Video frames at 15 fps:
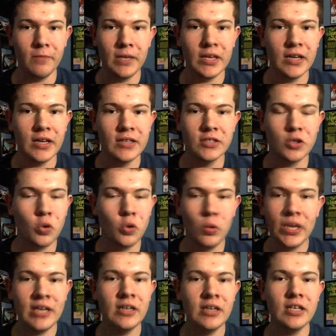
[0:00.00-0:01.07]
because
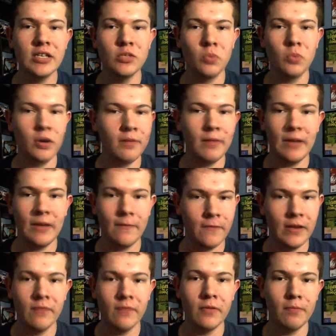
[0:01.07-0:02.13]
Queen is one of my
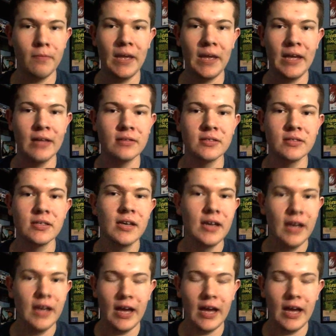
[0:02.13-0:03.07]
favorite bands.